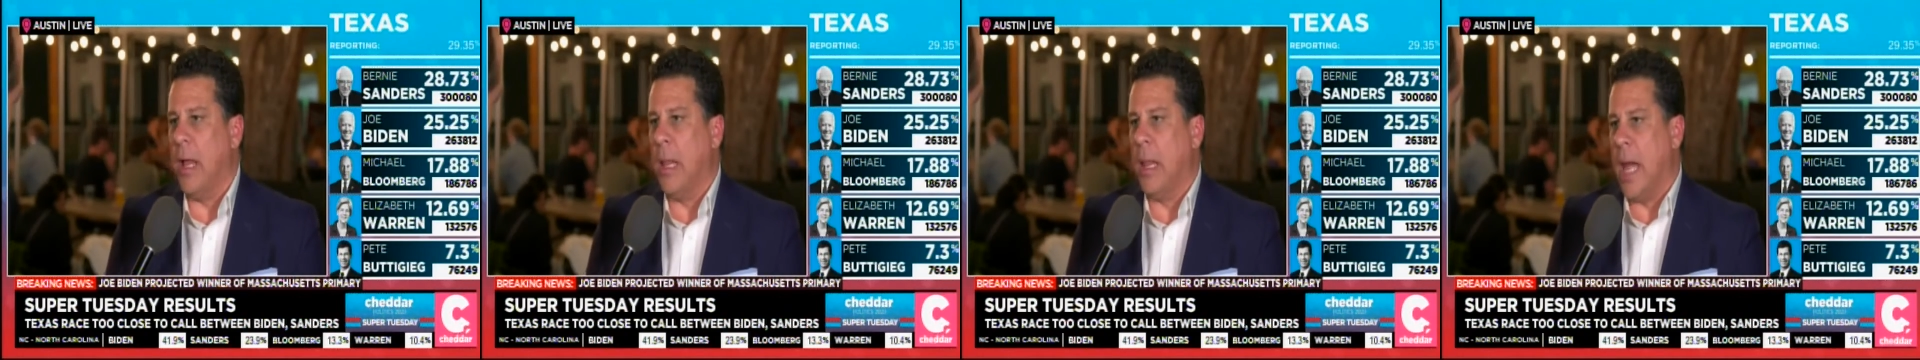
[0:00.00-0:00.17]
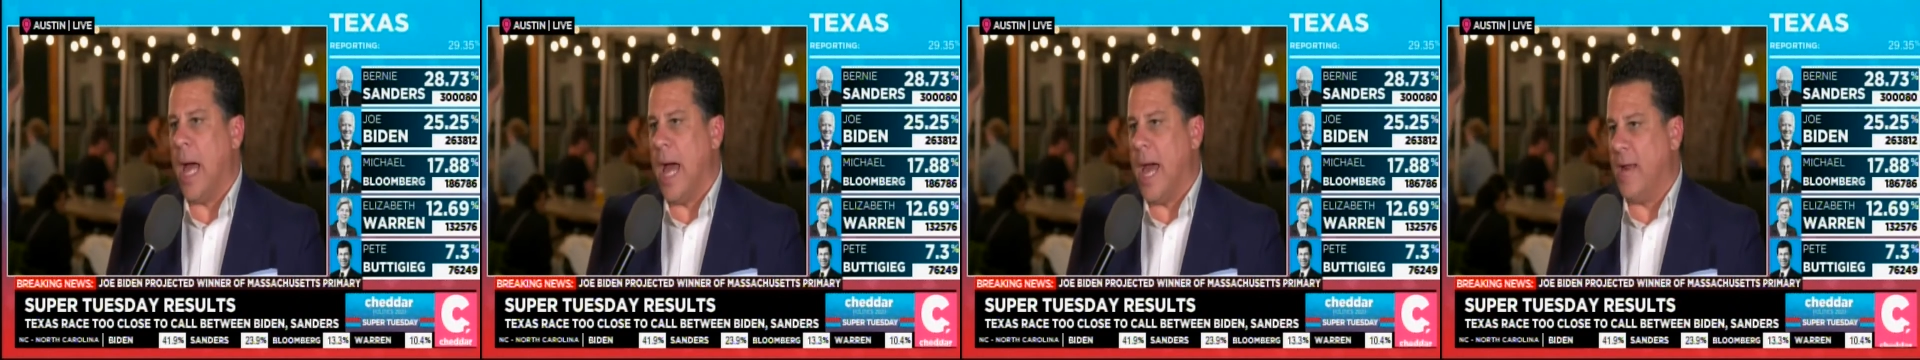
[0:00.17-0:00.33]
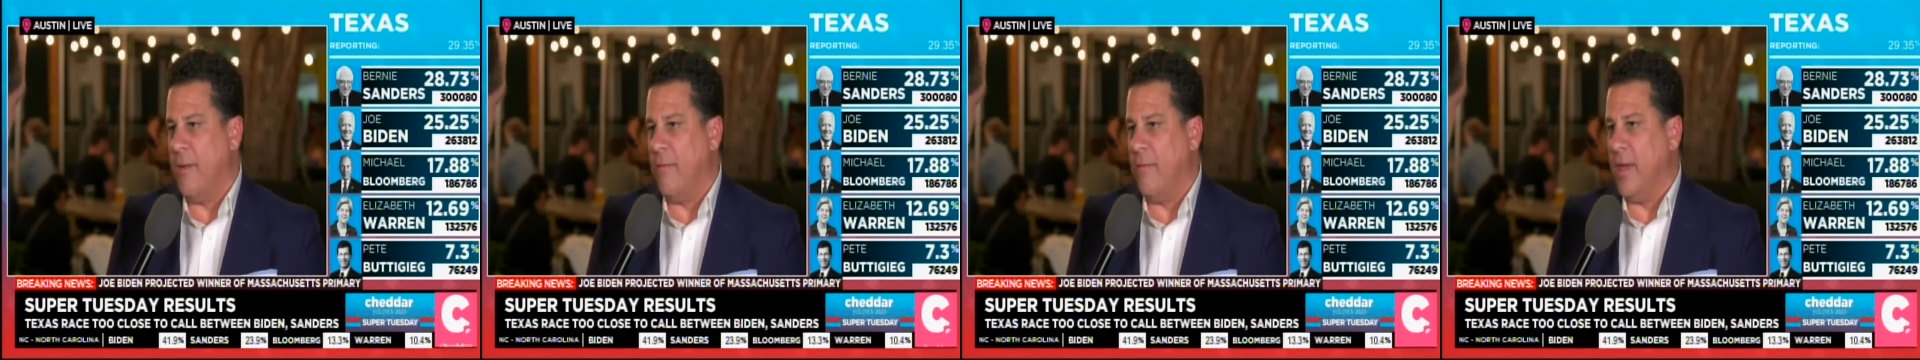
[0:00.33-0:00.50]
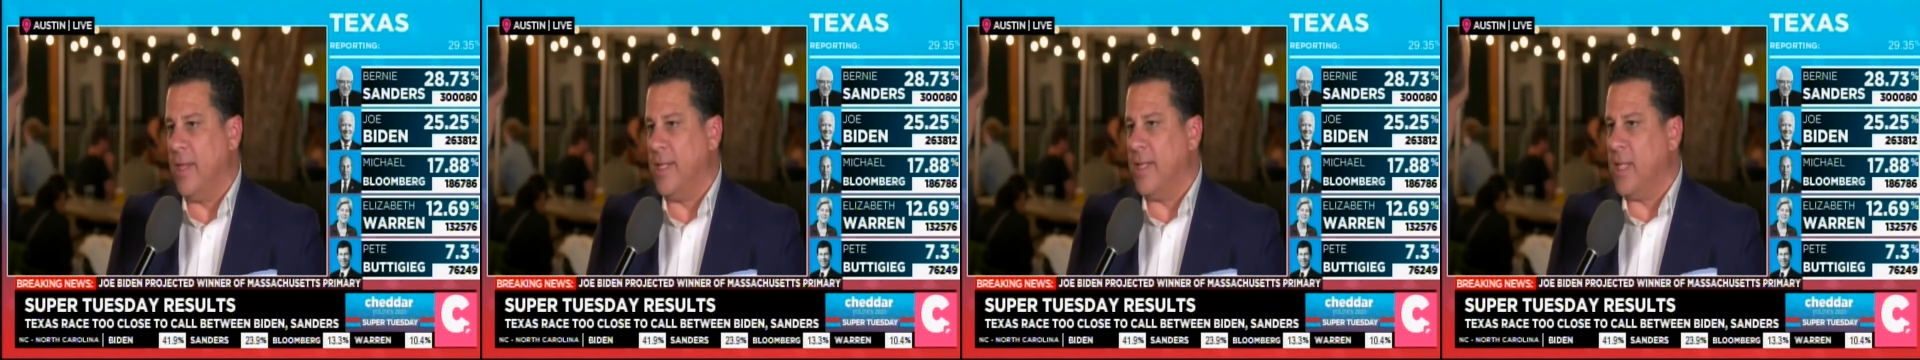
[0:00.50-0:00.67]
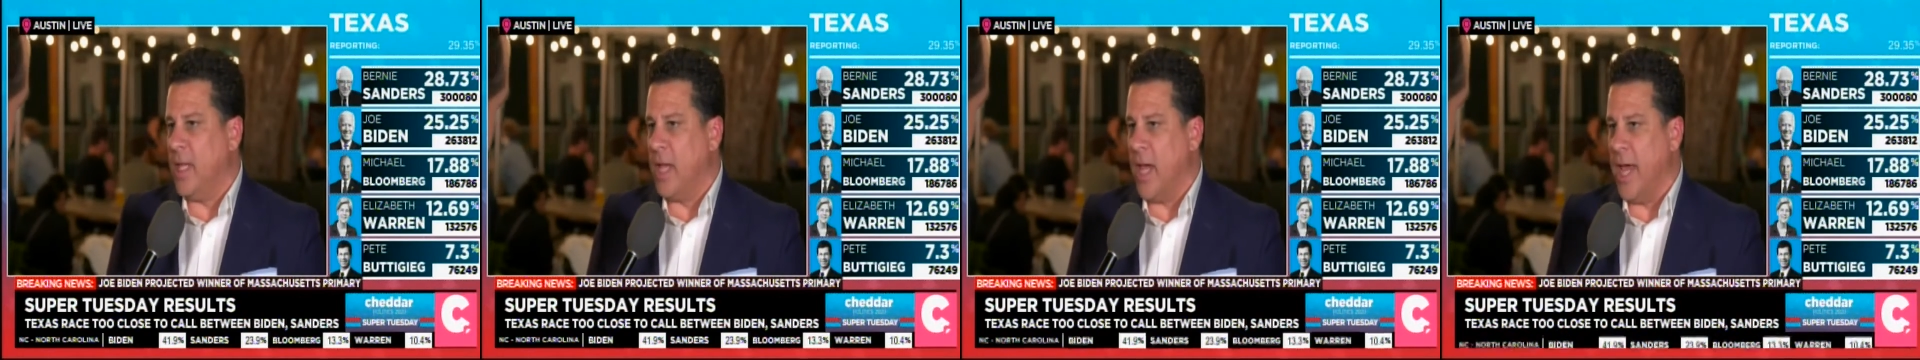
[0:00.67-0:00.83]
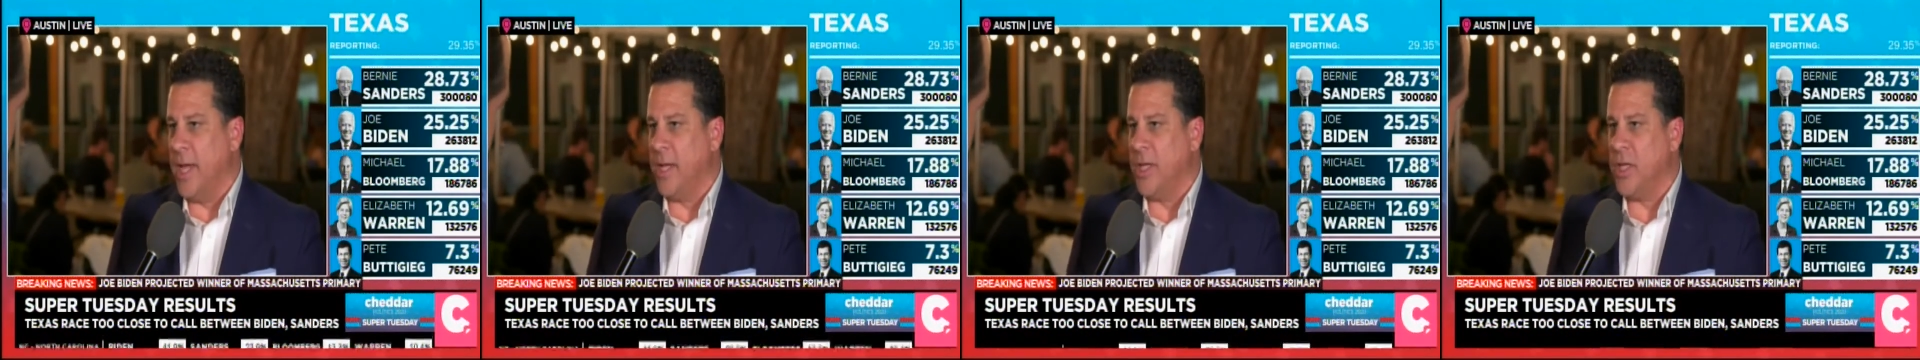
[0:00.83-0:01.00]
a lot of
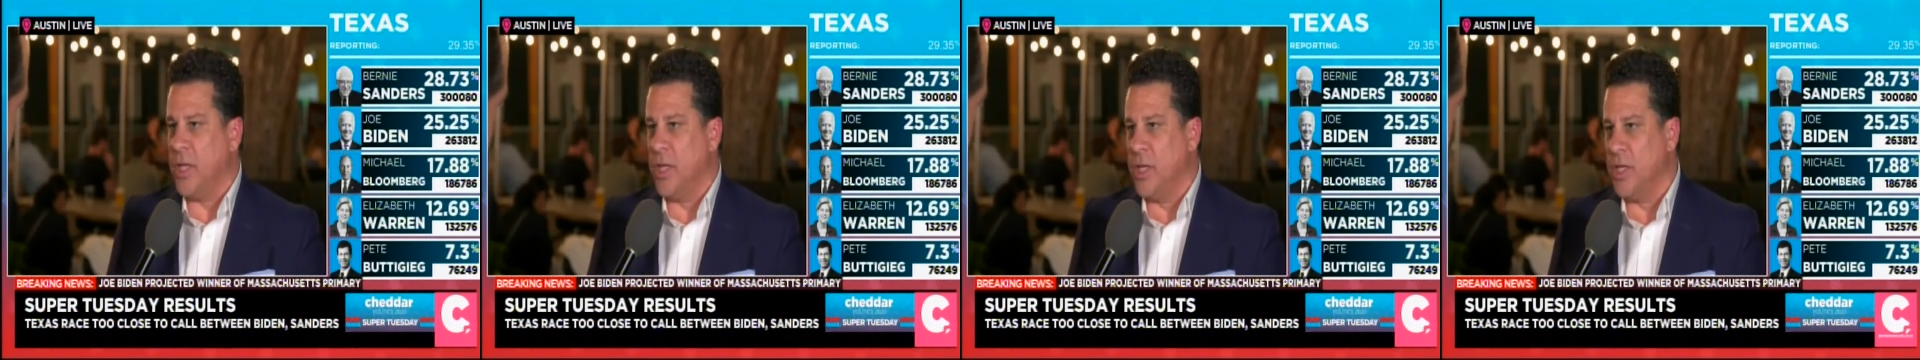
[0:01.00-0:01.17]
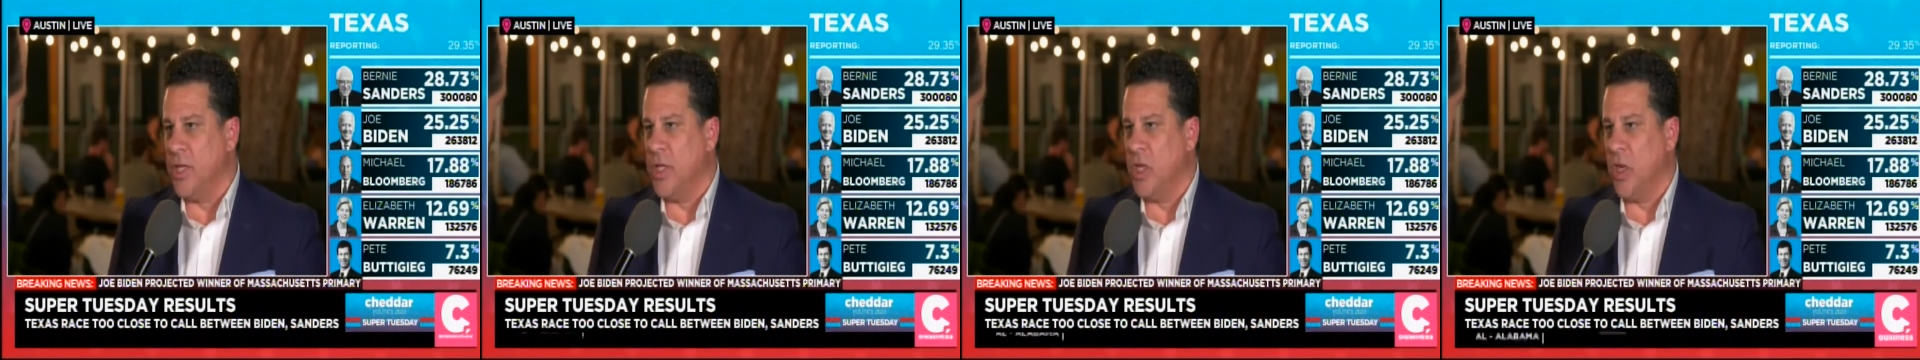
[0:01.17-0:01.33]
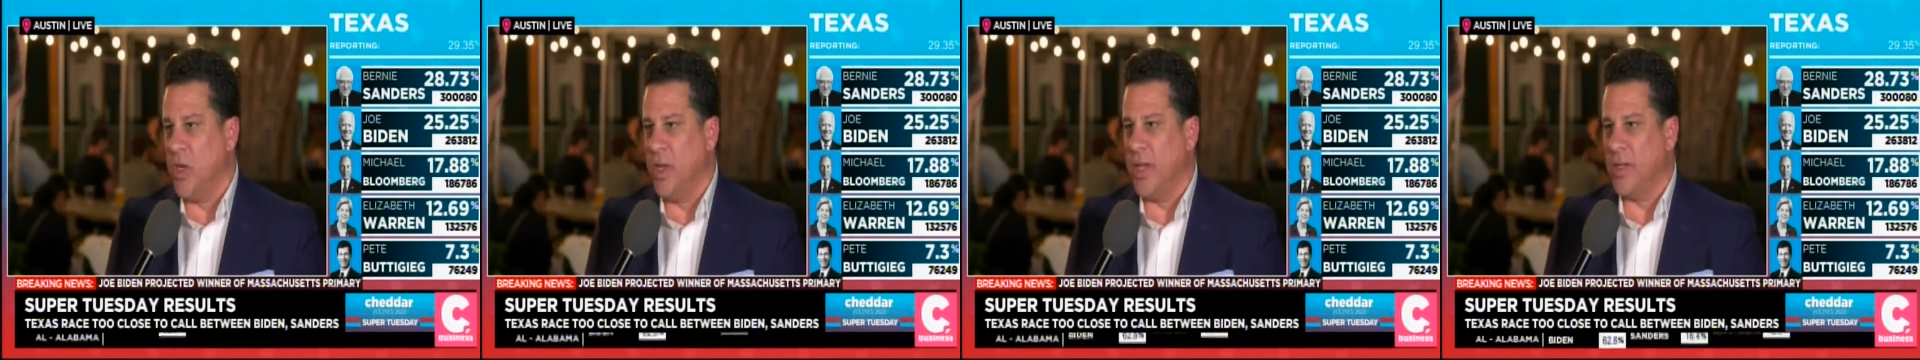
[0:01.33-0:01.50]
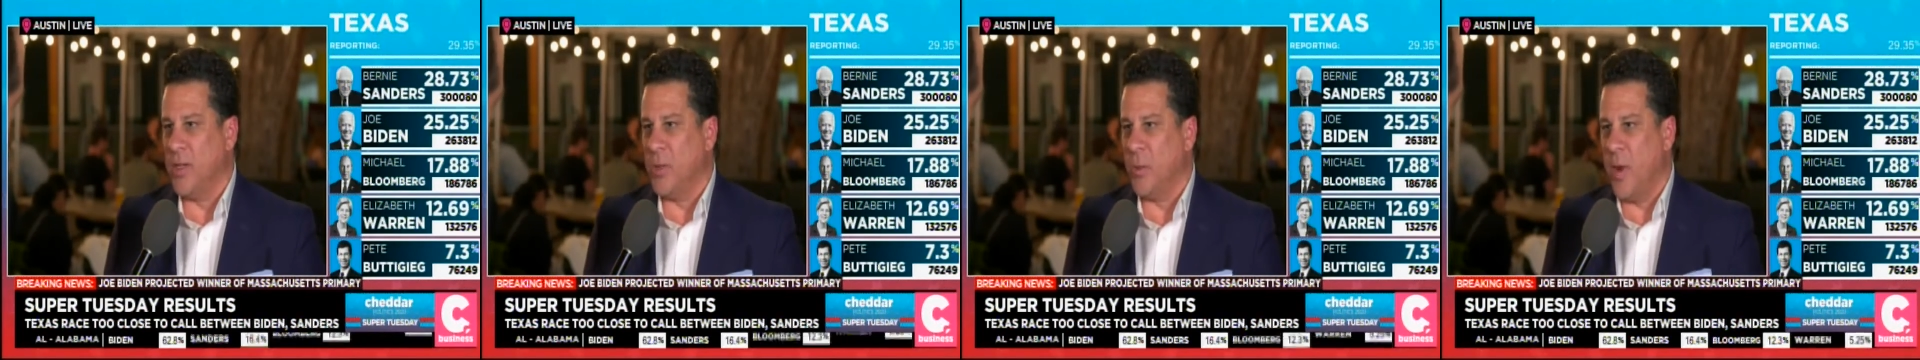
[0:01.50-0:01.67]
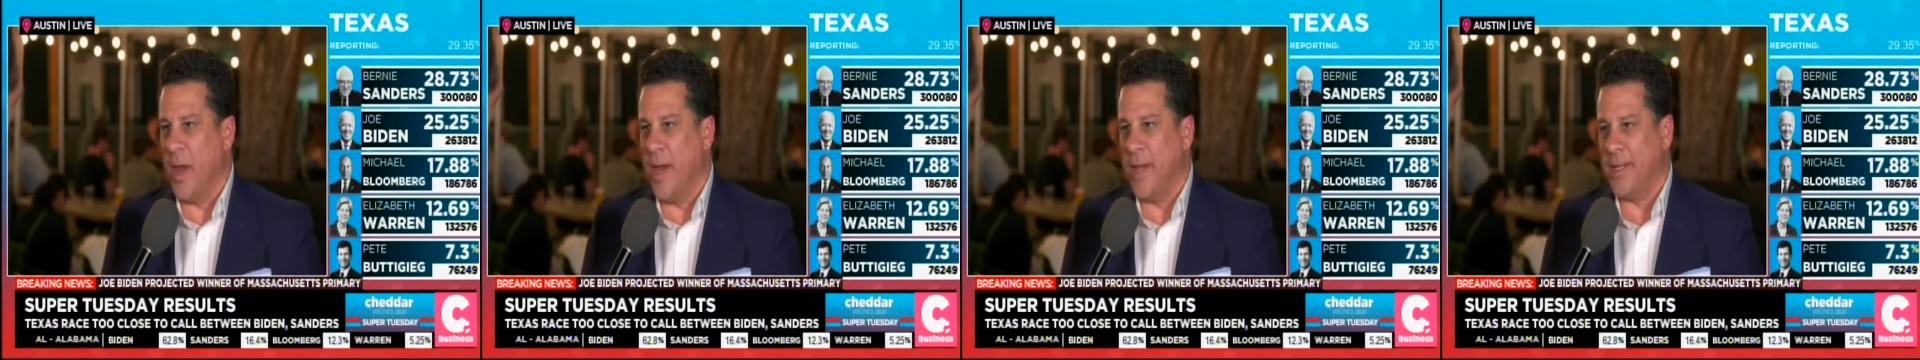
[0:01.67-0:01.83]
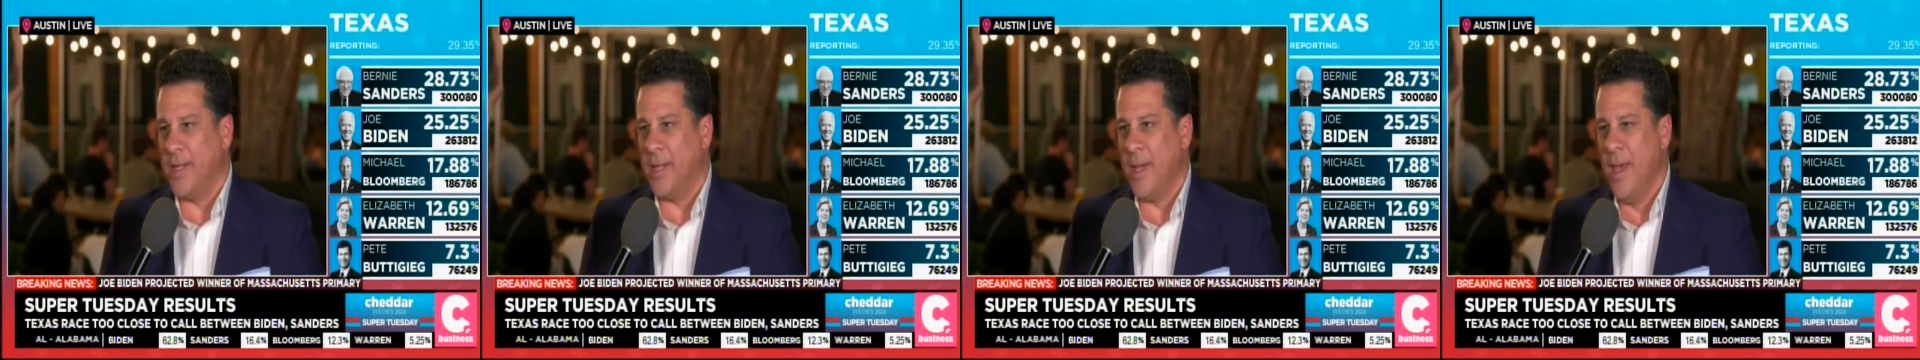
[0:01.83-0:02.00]
attention to his
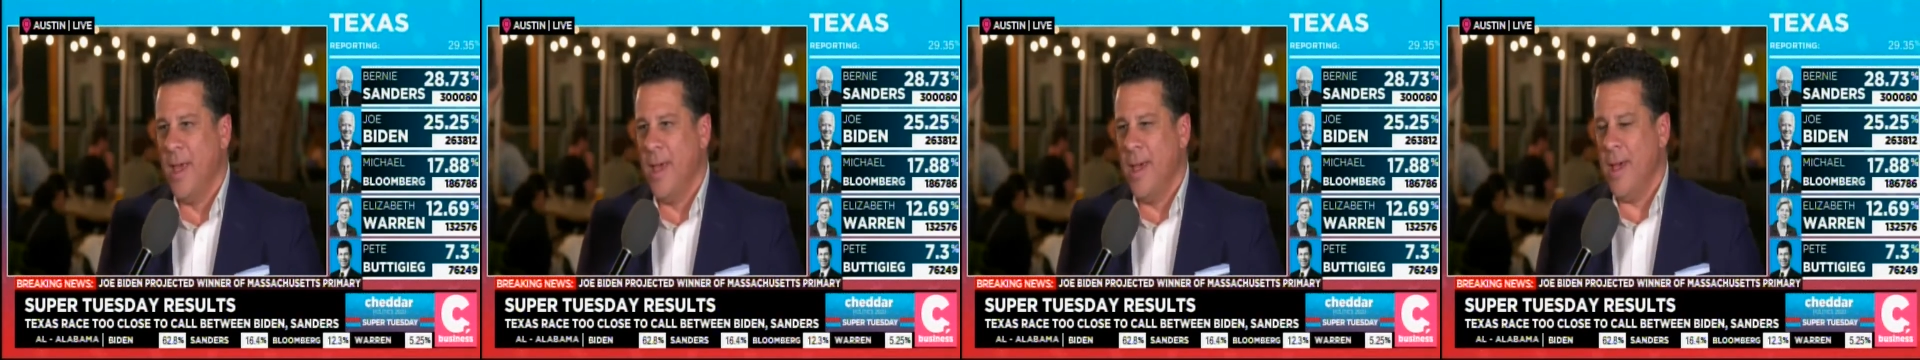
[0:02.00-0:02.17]
race.